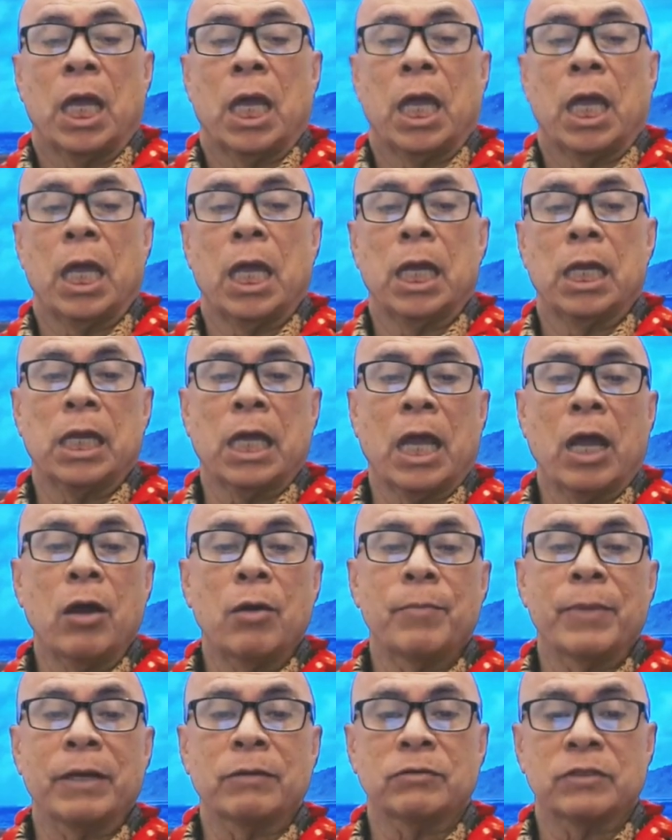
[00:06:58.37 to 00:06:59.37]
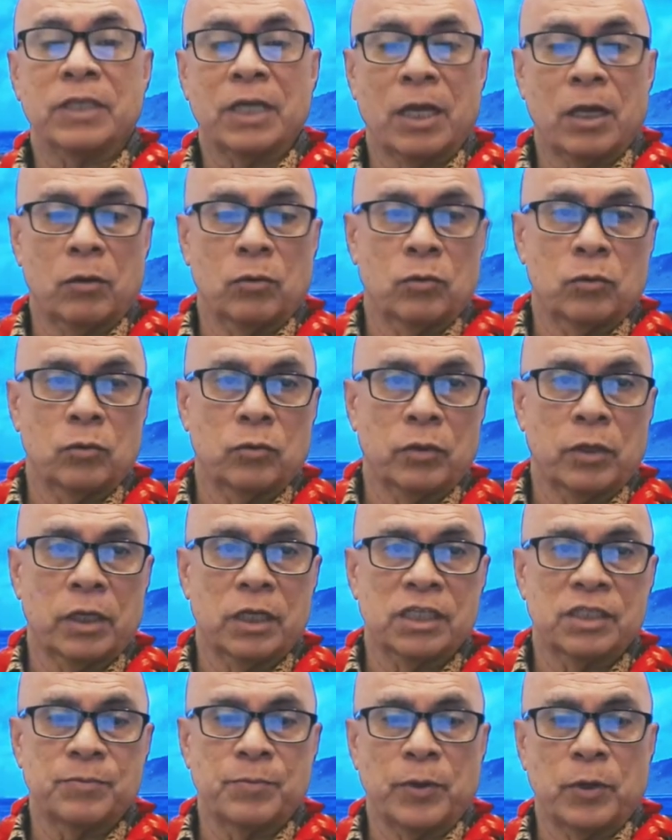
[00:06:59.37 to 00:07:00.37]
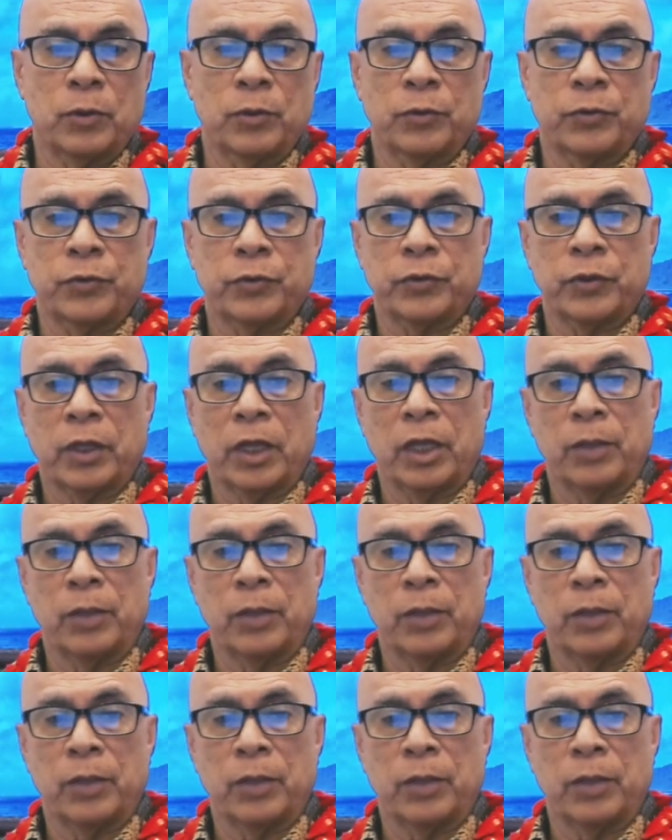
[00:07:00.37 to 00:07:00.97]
And how about tau as both a